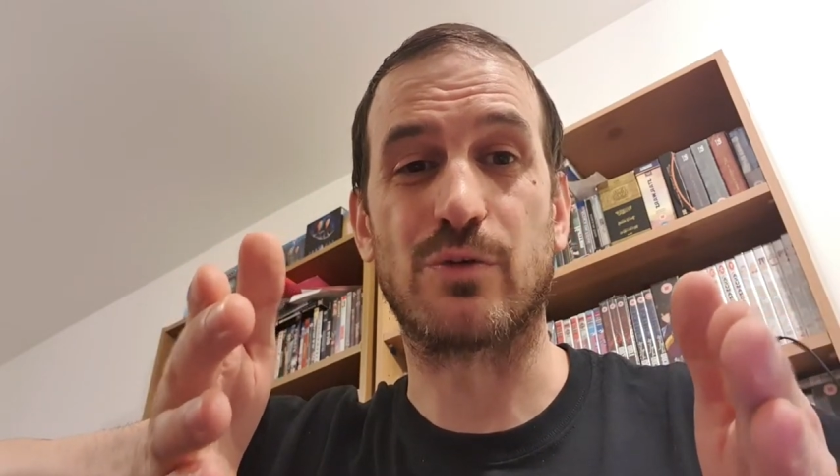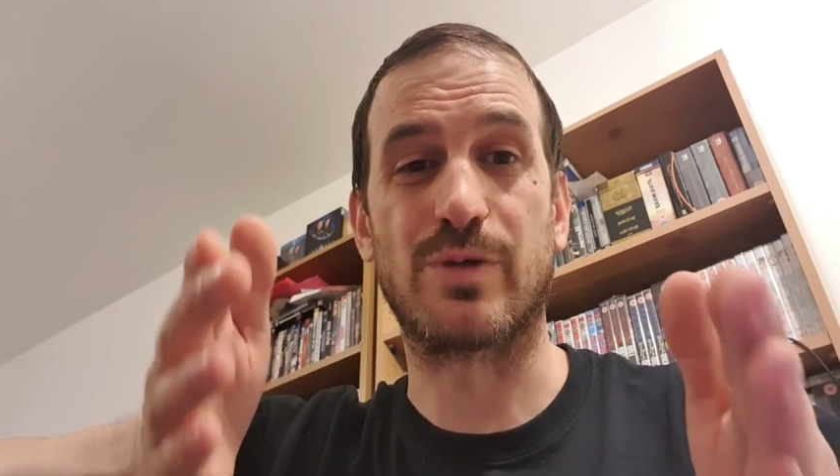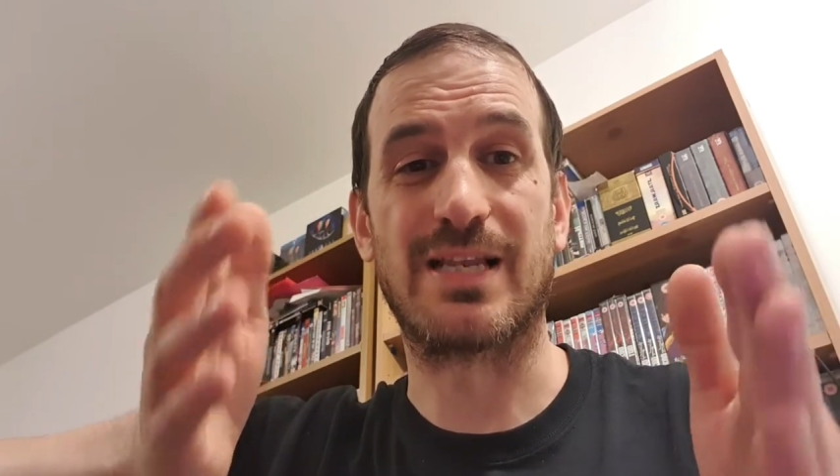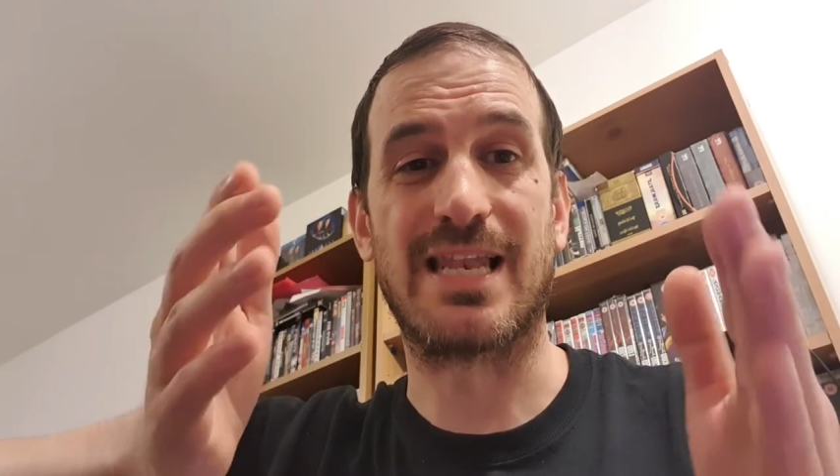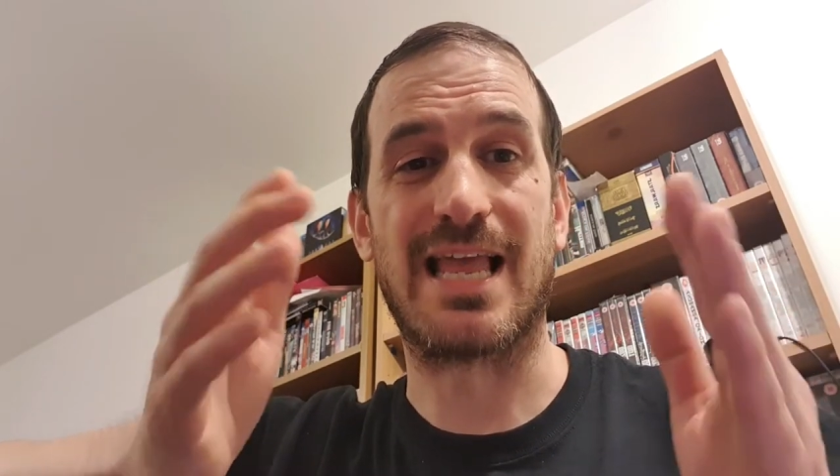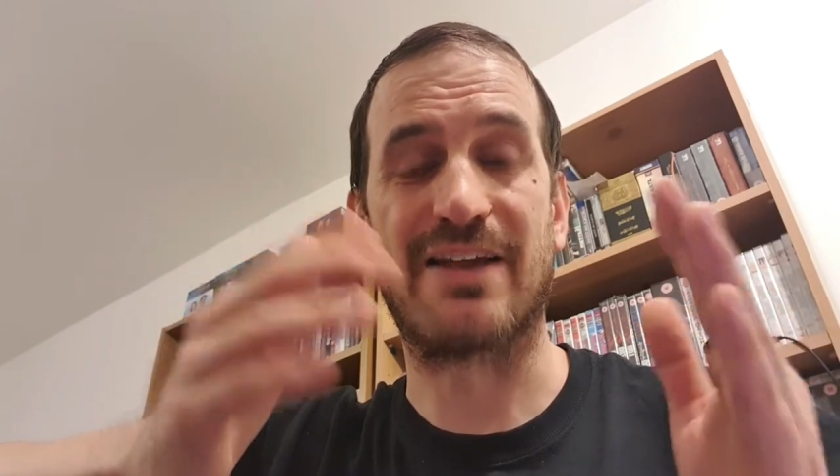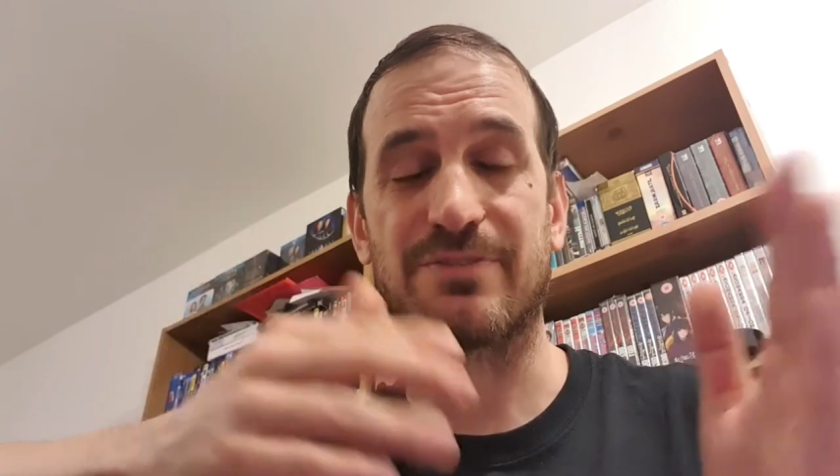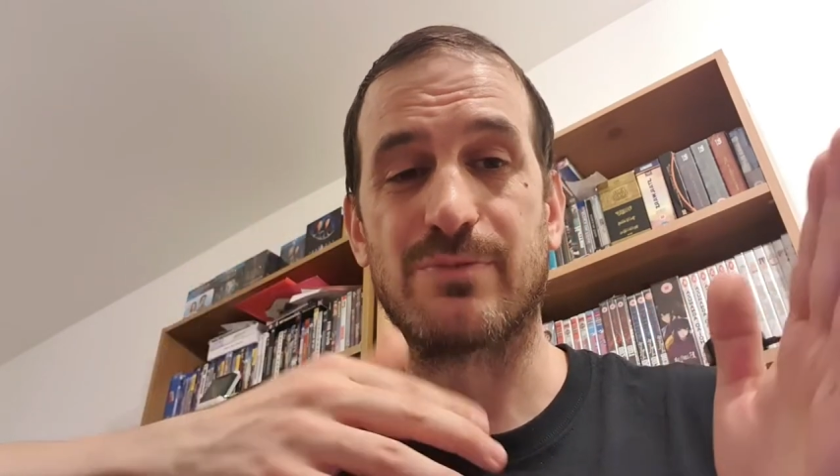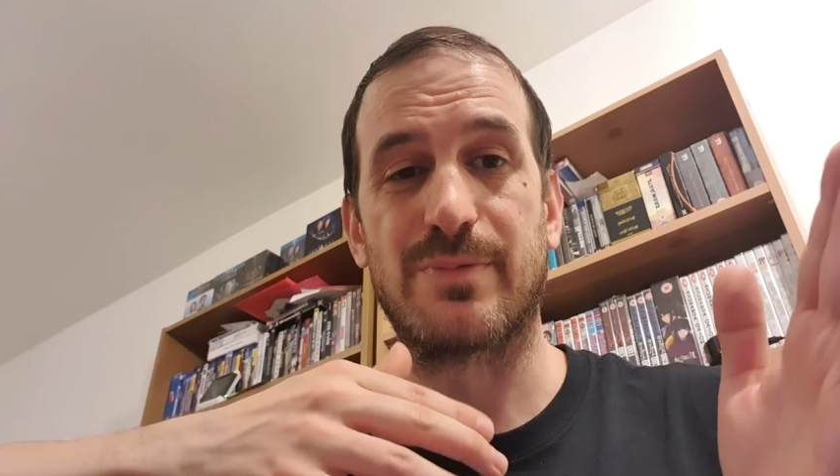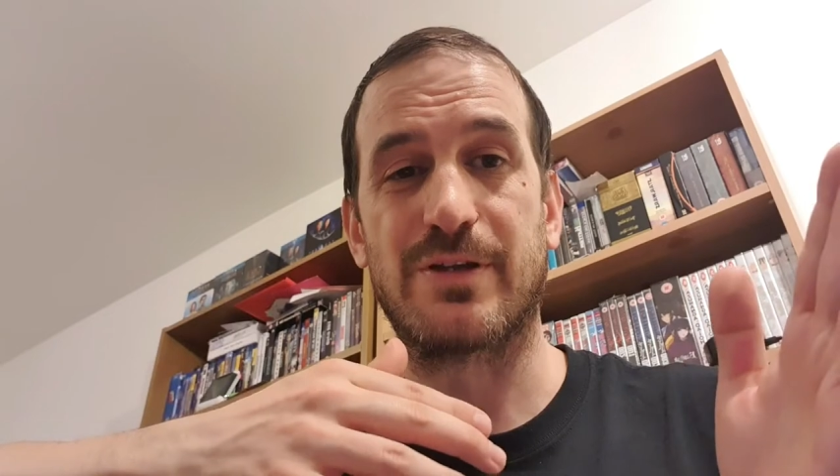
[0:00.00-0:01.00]
We
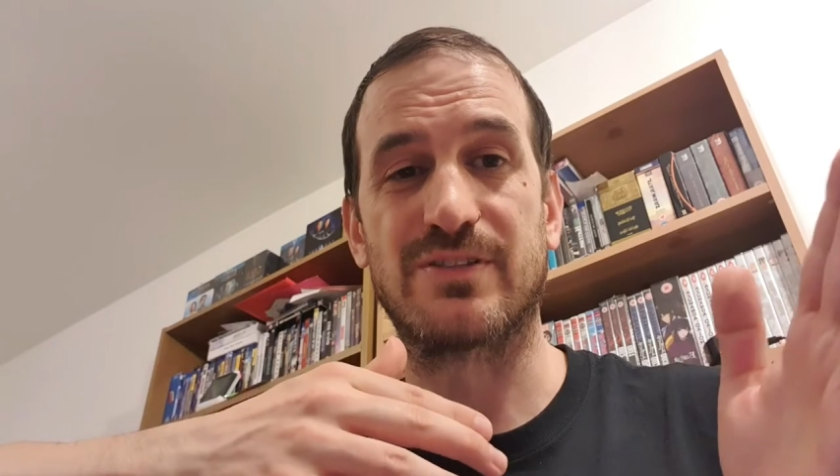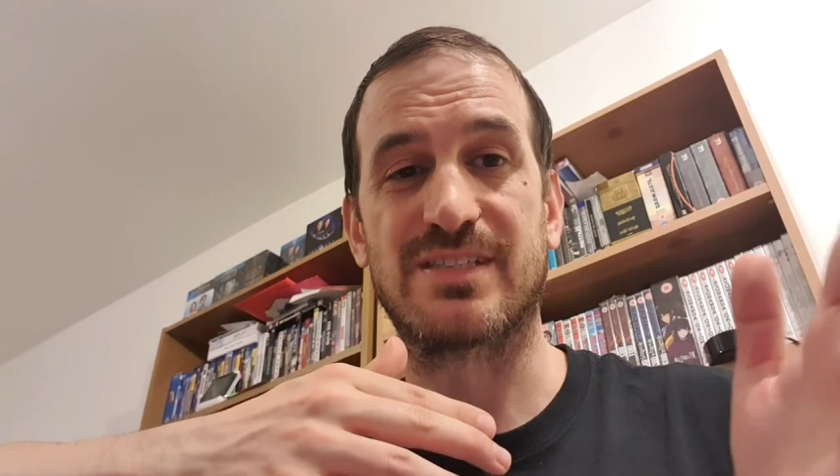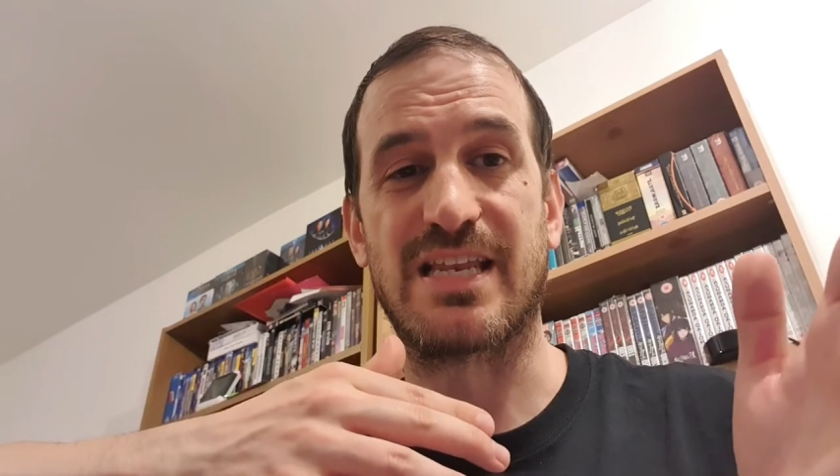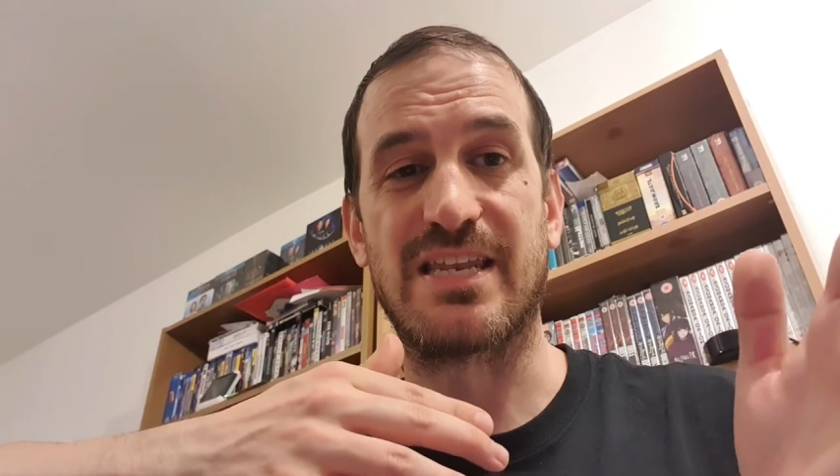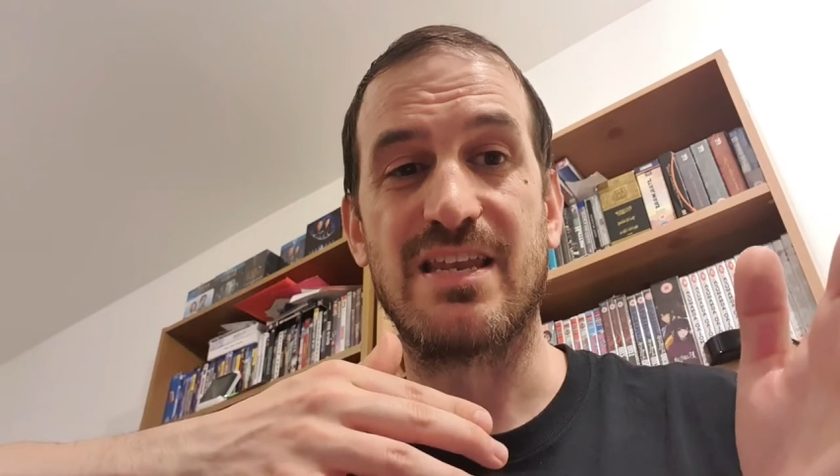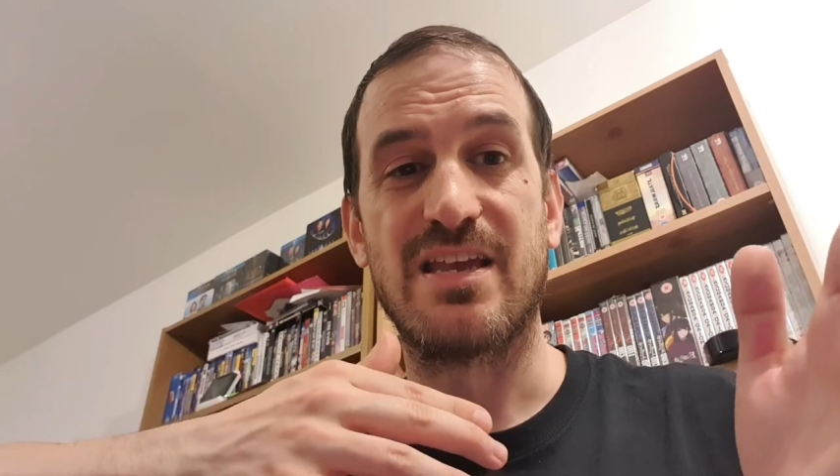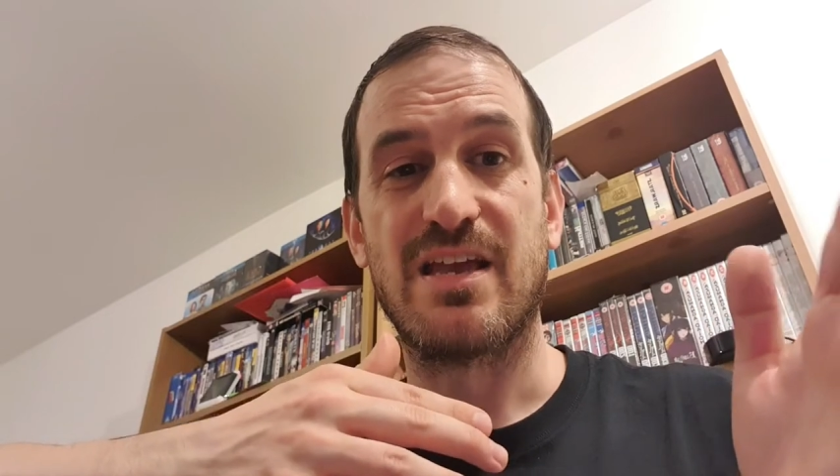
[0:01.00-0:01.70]
left when we got sent.